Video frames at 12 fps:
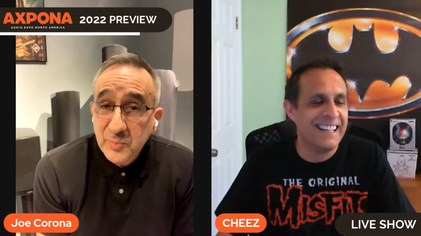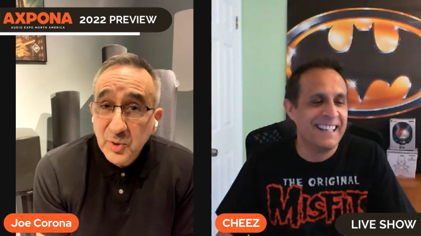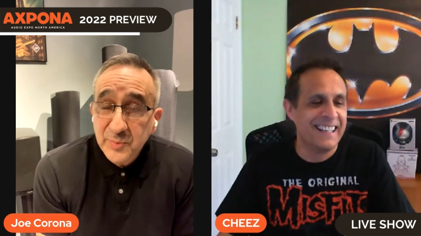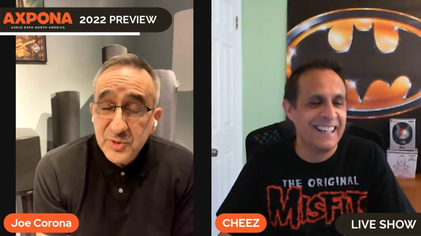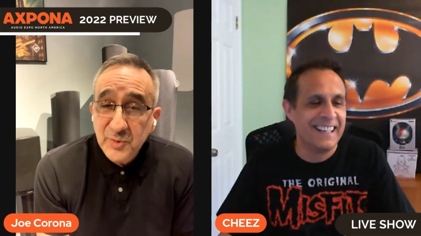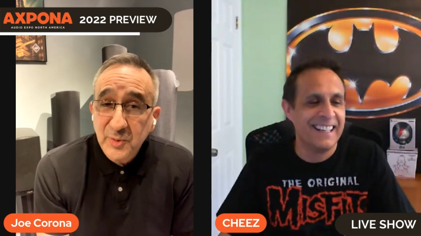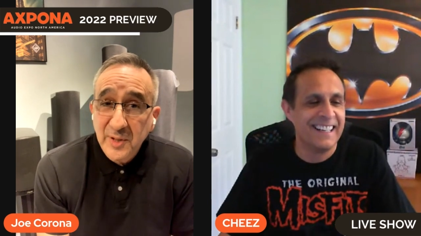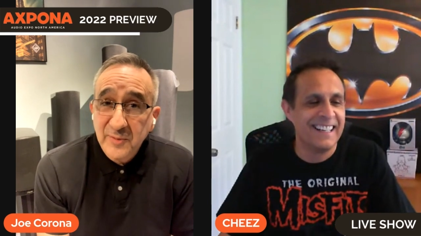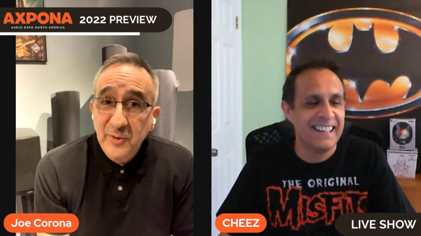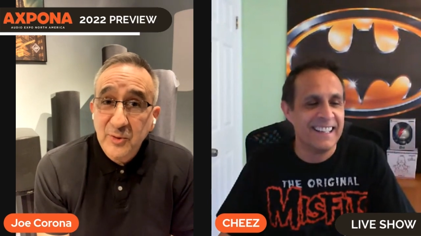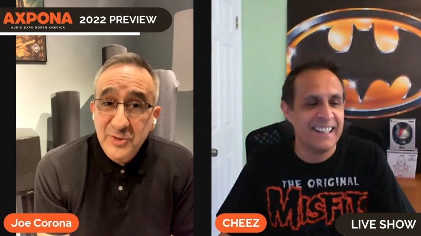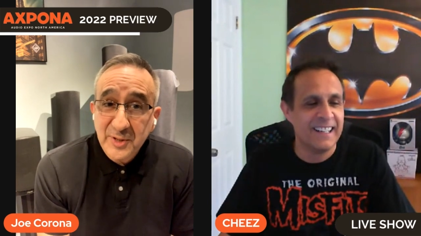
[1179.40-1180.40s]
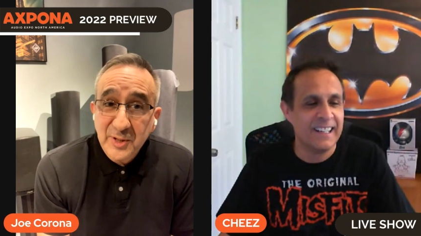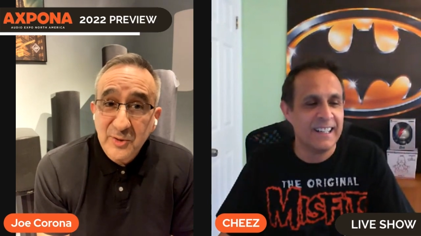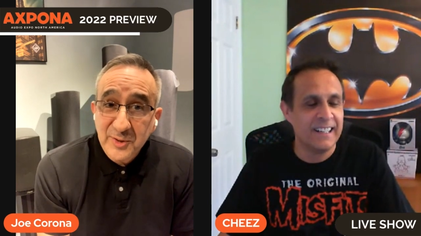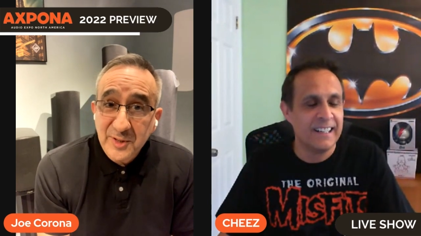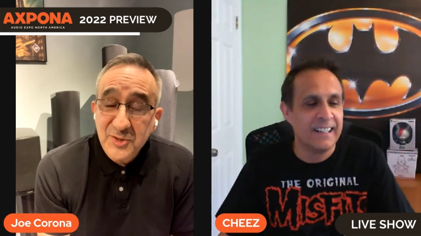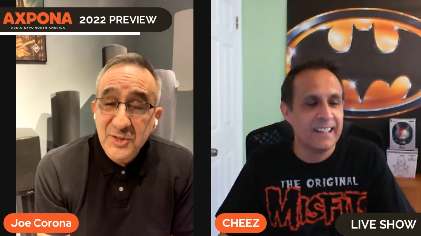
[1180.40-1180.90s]
Speaker 1: on purpose. We want folks to
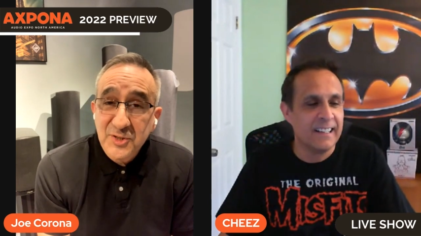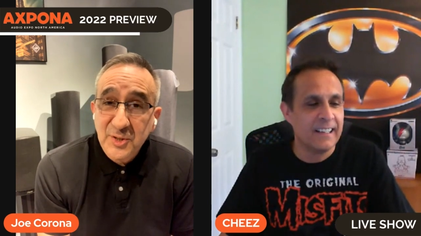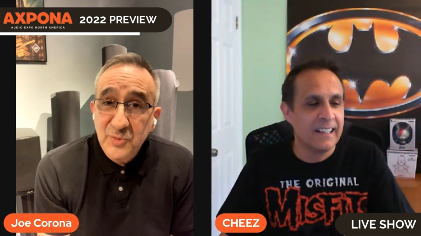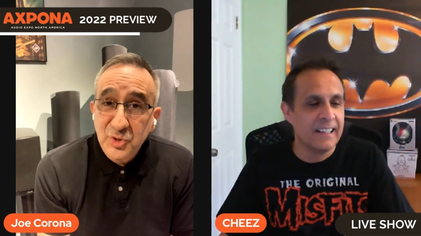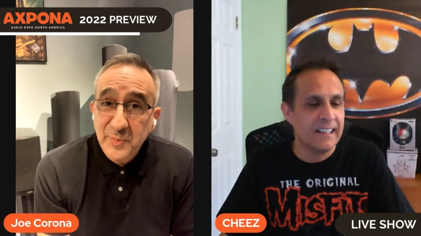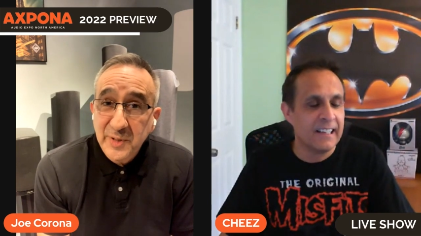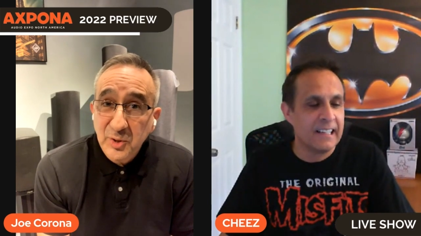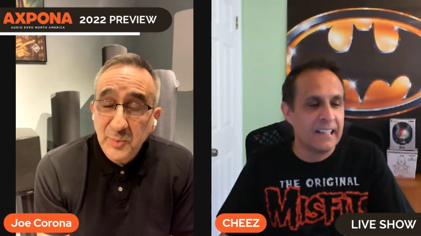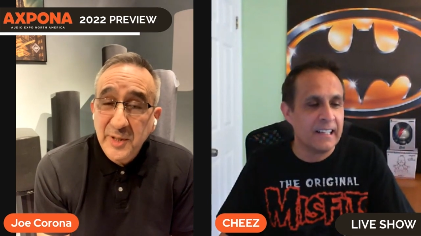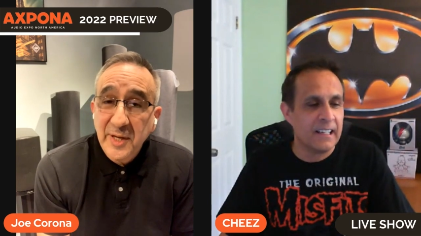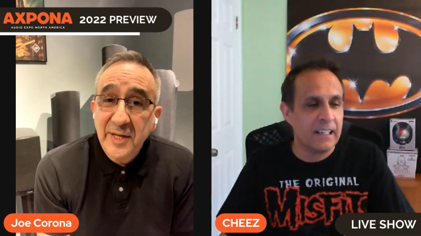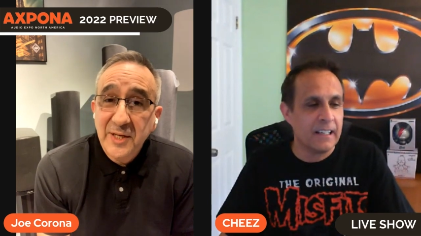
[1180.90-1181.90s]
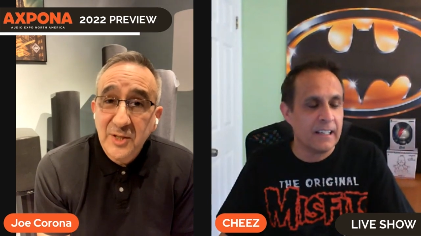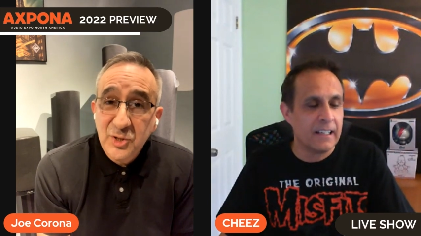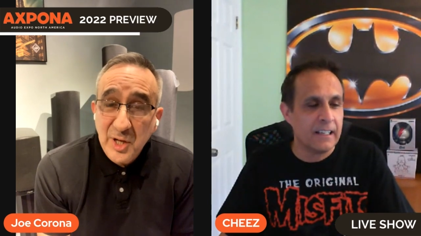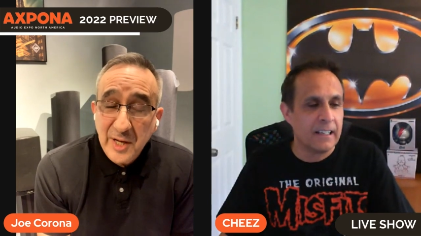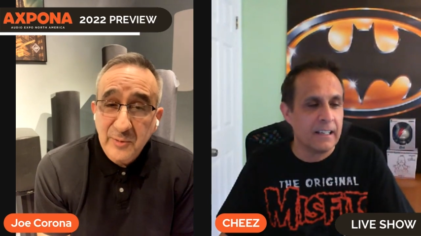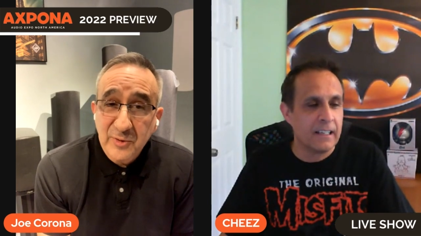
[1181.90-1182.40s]
hear that a system should be able to play any
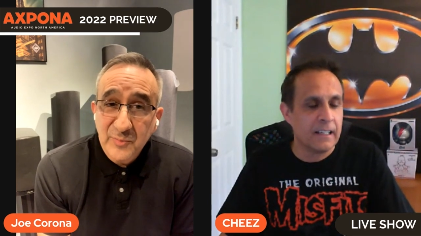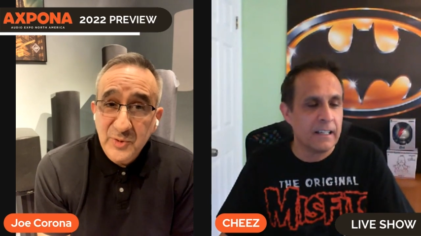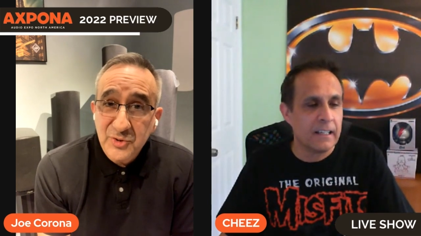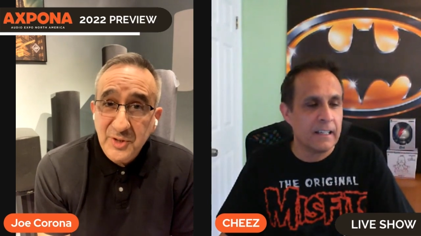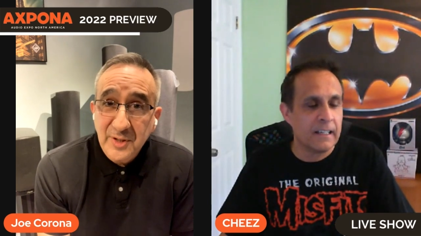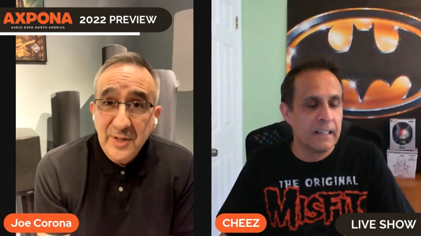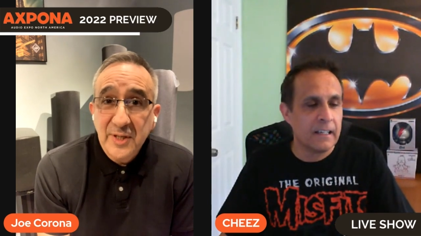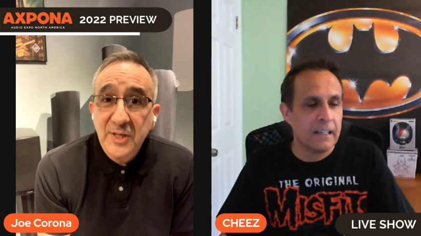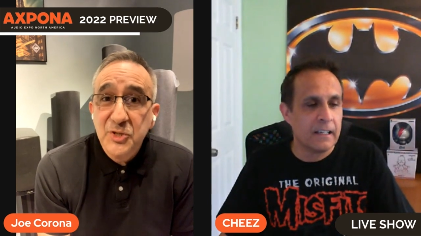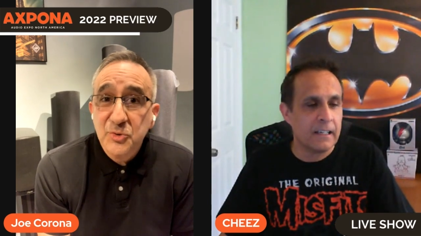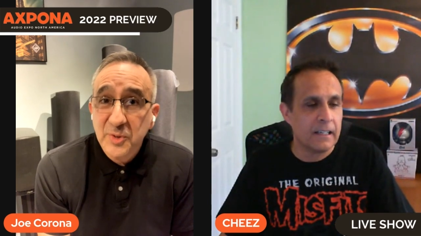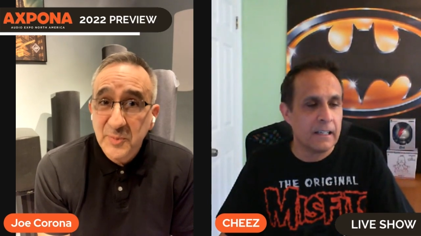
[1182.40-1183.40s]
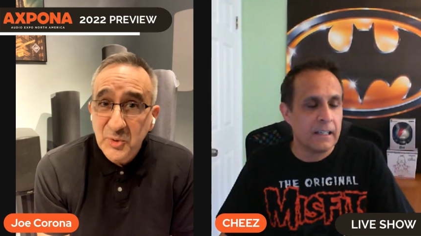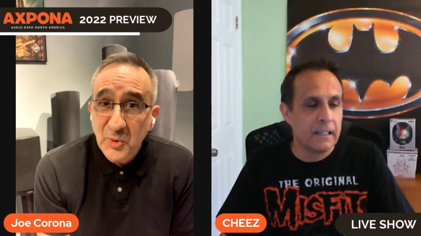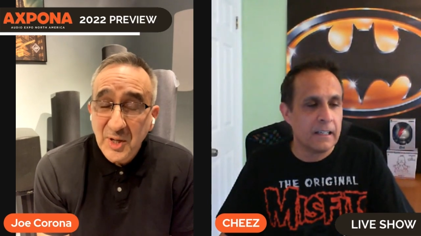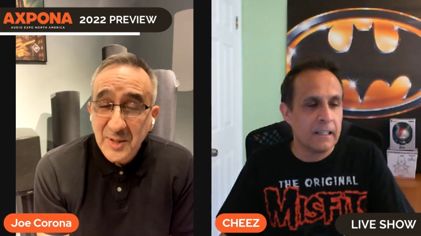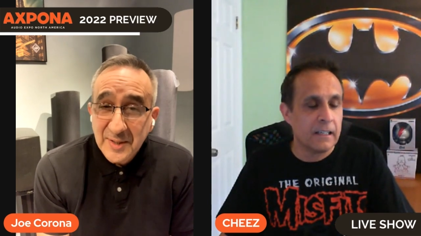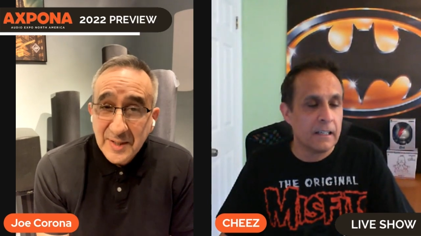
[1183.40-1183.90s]
genre of music extremely
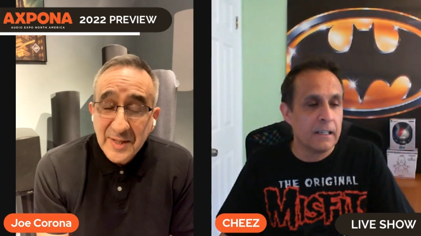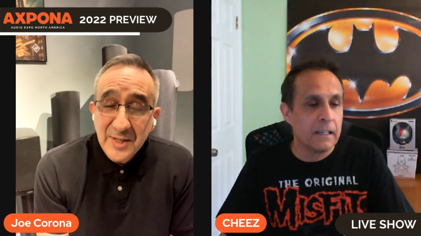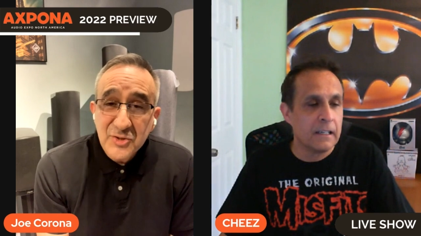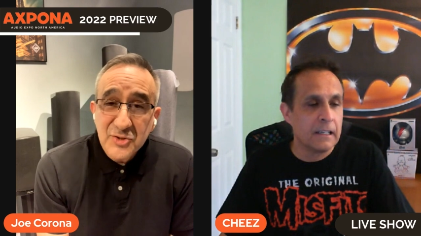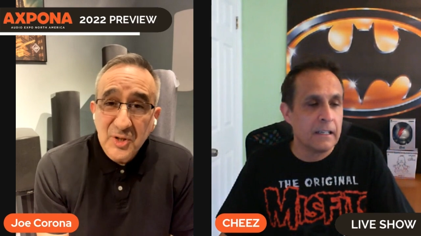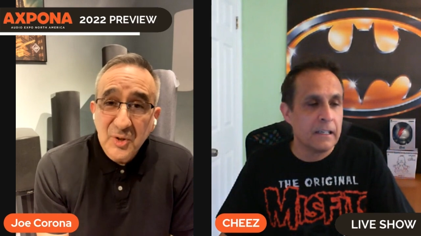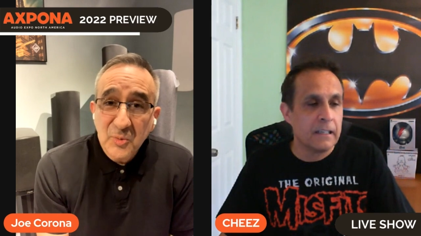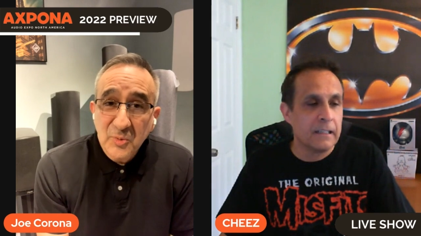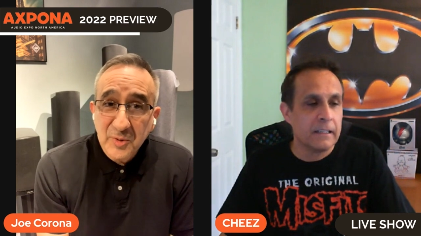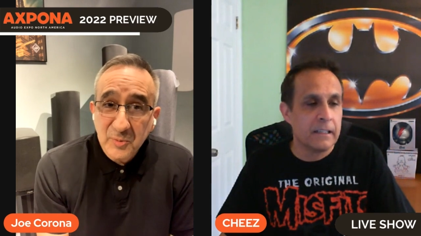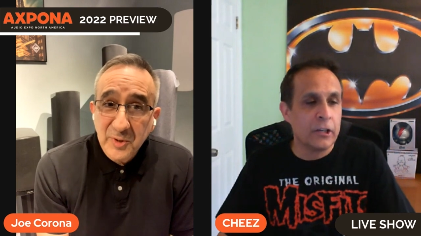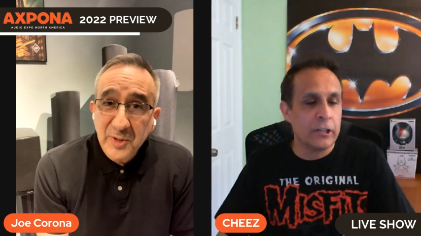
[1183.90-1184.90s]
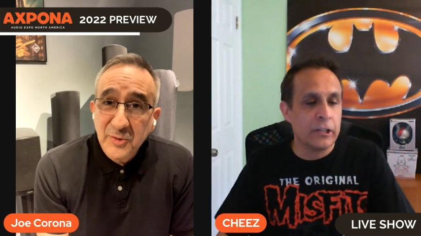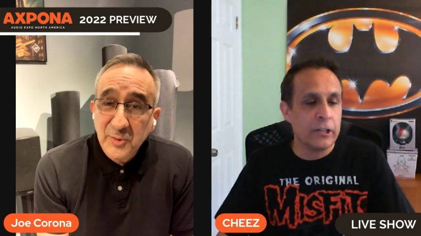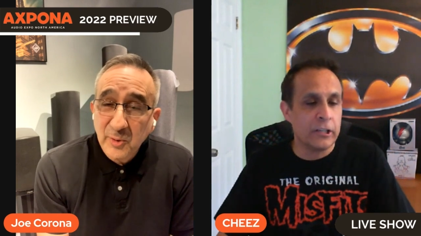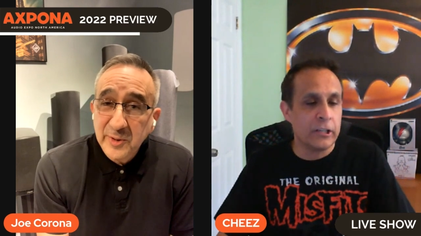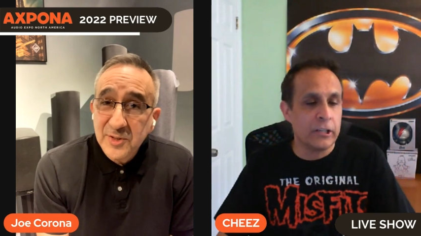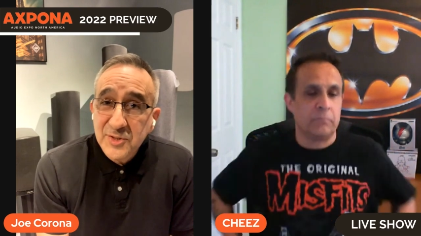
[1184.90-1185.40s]
well. So we're, we're going to
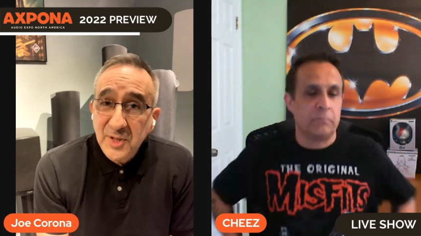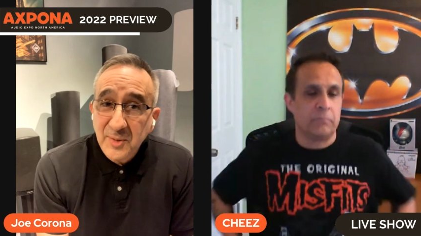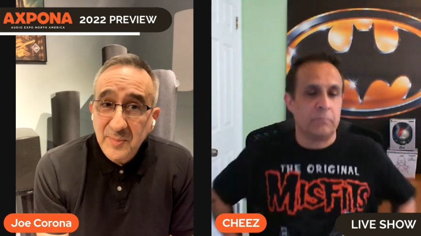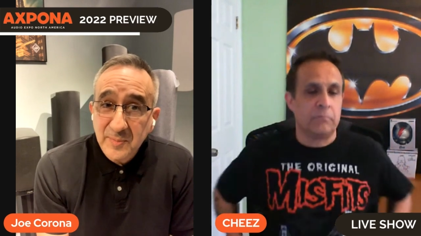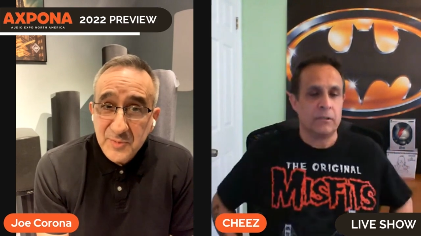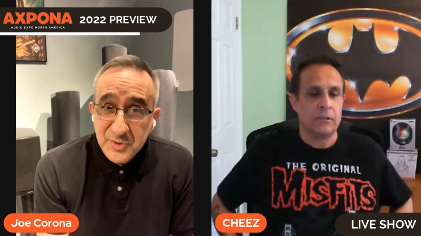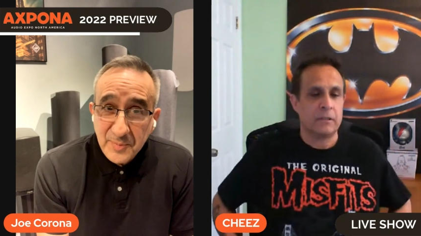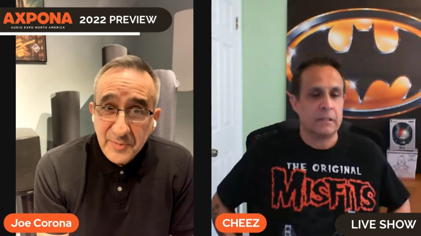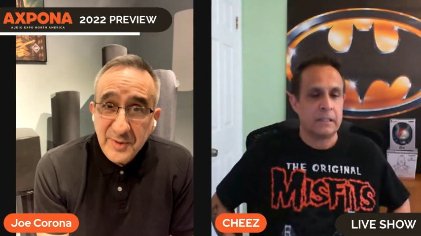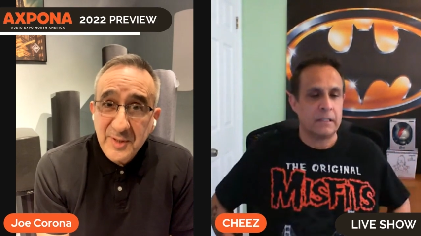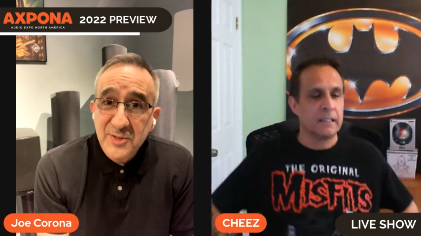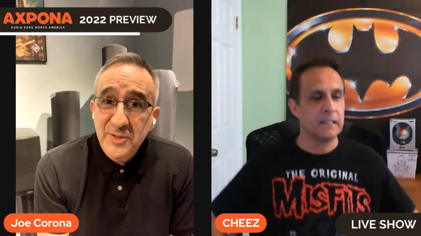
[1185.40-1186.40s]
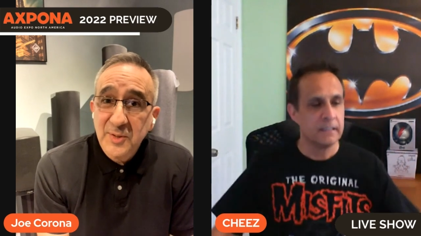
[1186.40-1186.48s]
throw in some some things